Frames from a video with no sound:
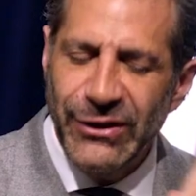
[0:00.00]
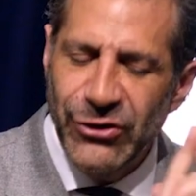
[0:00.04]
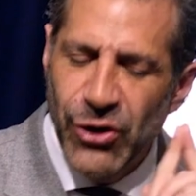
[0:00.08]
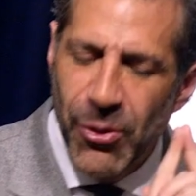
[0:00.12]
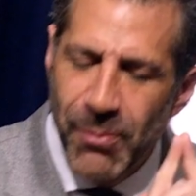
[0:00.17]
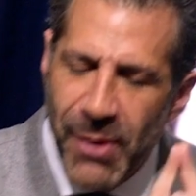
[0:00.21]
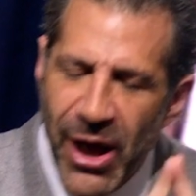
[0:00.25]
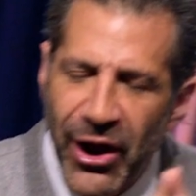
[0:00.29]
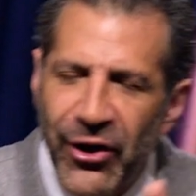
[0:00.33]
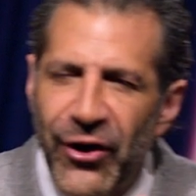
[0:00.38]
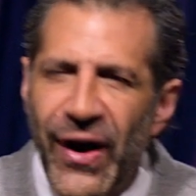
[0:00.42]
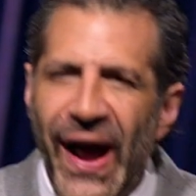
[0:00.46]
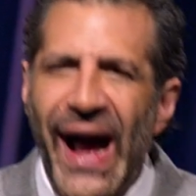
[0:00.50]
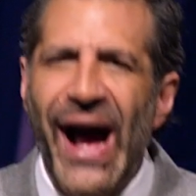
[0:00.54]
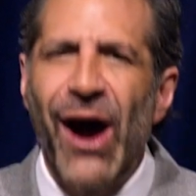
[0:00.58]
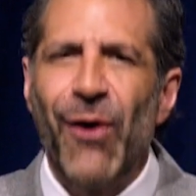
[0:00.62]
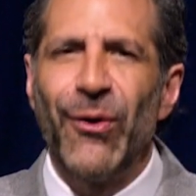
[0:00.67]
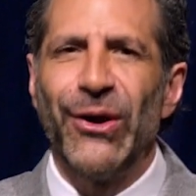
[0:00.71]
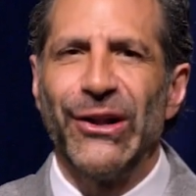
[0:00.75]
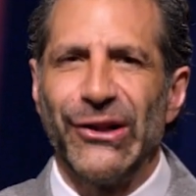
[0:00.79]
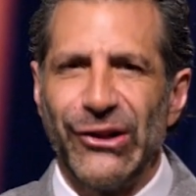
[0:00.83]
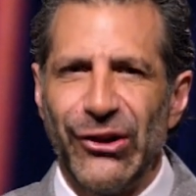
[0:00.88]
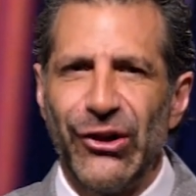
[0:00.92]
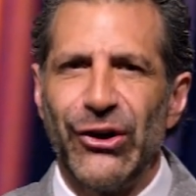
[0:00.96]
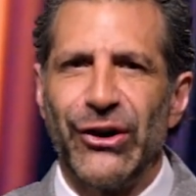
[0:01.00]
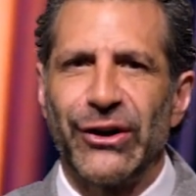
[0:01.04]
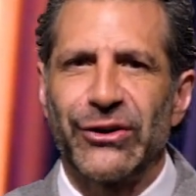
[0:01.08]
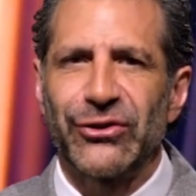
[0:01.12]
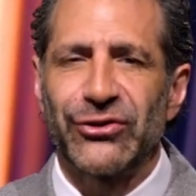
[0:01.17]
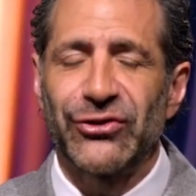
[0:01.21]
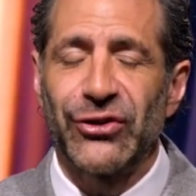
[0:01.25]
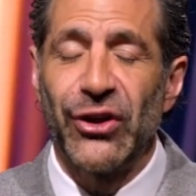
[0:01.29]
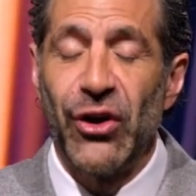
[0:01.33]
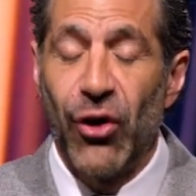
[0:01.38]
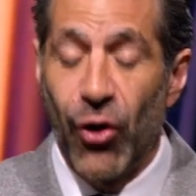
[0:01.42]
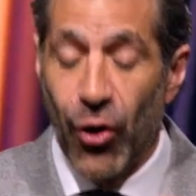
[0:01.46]
no matter how it
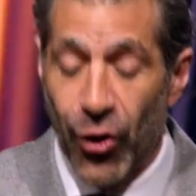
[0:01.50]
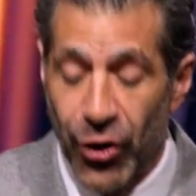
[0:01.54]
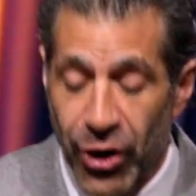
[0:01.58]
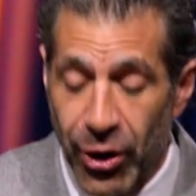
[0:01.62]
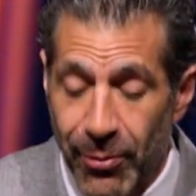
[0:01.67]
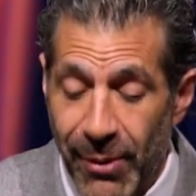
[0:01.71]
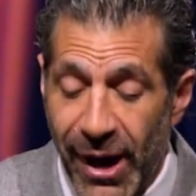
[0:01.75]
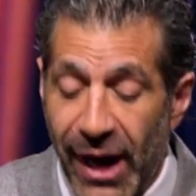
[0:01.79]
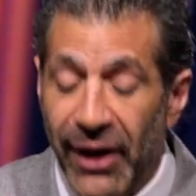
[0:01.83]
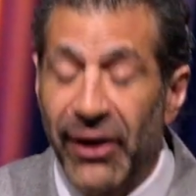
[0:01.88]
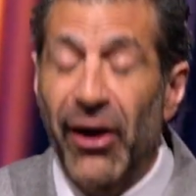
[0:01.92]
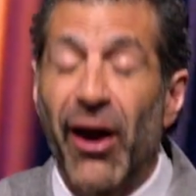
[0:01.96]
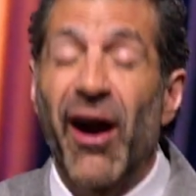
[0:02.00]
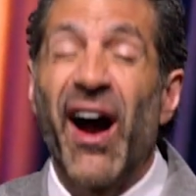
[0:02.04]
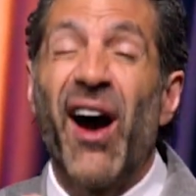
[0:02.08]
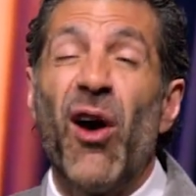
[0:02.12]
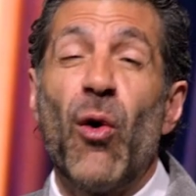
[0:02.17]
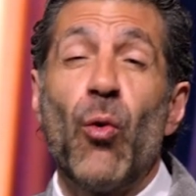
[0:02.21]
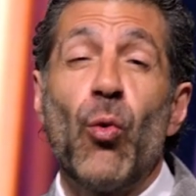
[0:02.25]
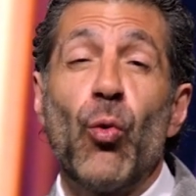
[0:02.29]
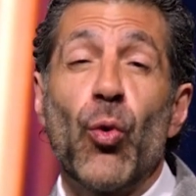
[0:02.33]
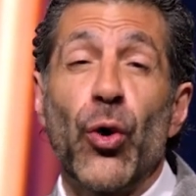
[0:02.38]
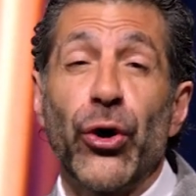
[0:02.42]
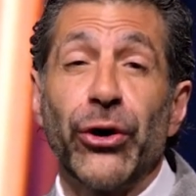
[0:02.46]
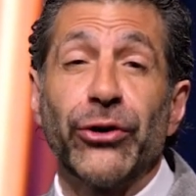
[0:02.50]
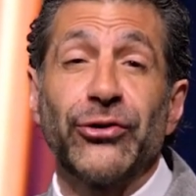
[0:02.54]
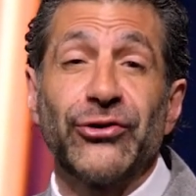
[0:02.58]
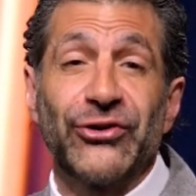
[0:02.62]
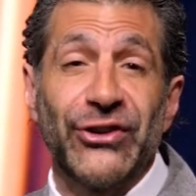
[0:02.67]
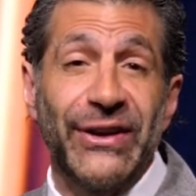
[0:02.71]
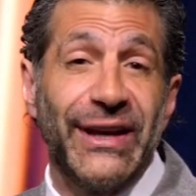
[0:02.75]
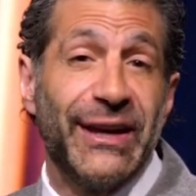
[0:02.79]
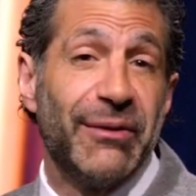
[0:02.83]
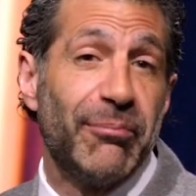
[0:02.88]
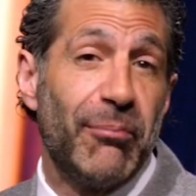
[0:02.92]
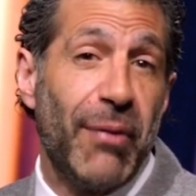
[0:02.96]
looks or no matter how
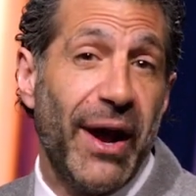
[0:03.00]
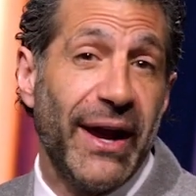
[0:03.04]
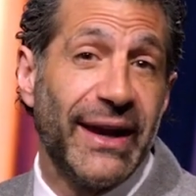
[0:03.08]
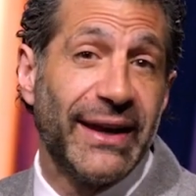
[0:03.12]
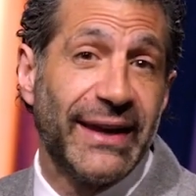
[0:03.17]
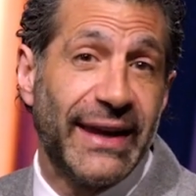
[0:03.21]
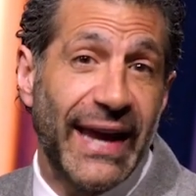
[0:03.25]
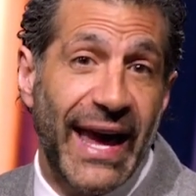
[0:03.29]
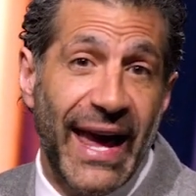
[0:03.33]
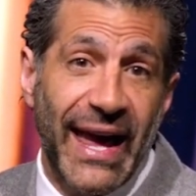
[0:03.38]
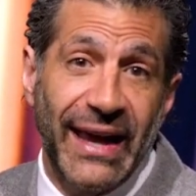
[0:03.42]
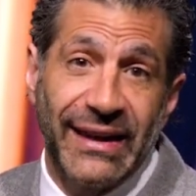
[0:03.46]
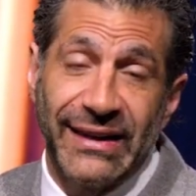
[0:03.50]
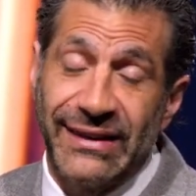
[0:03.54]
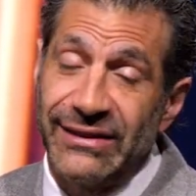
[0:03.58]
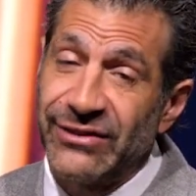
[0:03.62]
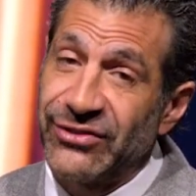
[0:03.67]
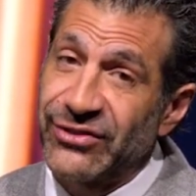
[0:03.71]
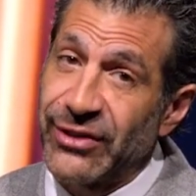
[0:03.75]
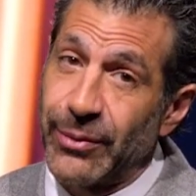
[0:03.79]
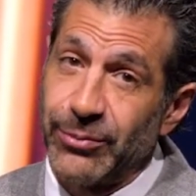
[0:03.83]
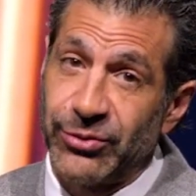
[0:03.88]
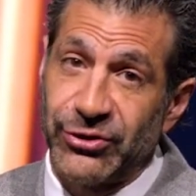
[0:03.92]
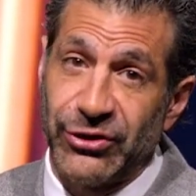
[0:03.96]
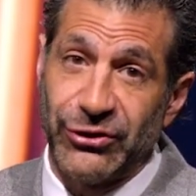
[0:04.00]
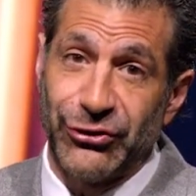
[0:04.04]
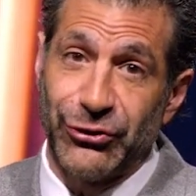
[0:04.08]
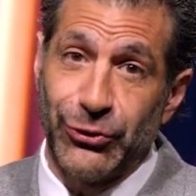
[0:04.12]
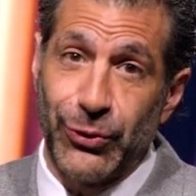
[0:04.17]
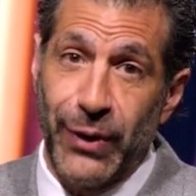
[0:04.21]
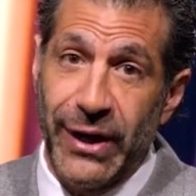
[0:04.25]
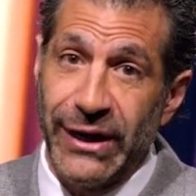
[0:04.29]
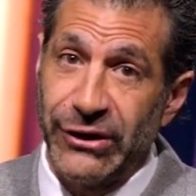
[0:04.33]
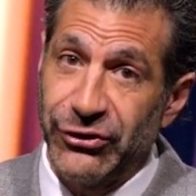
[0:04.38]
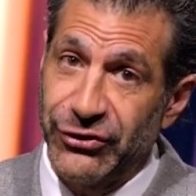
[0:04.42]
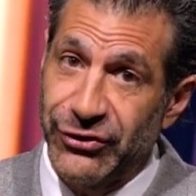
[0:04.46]
worse it might get in some
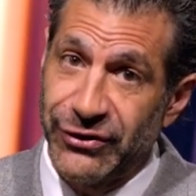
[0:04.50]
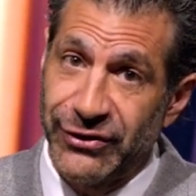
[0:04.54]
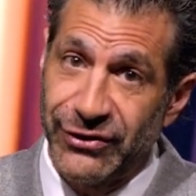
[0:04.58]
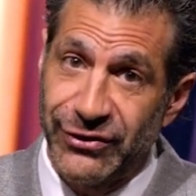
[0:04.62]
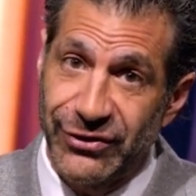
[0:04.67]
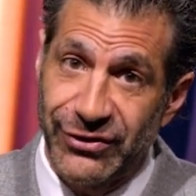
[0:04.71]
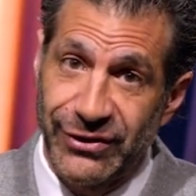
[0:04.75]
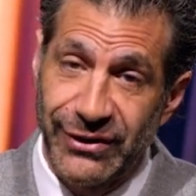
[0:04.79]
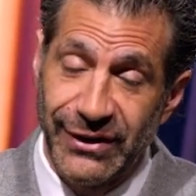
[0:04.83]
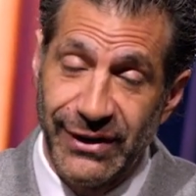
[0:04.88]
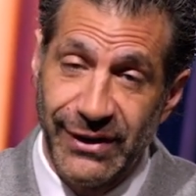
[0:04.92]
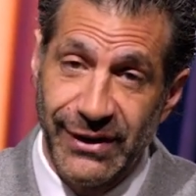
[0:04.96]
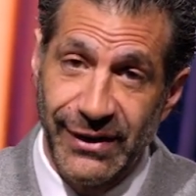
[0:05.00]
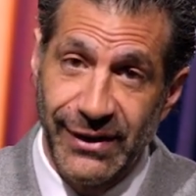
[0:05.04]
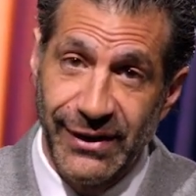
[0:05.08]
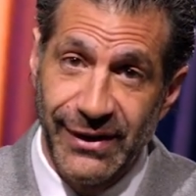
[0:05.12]
situations.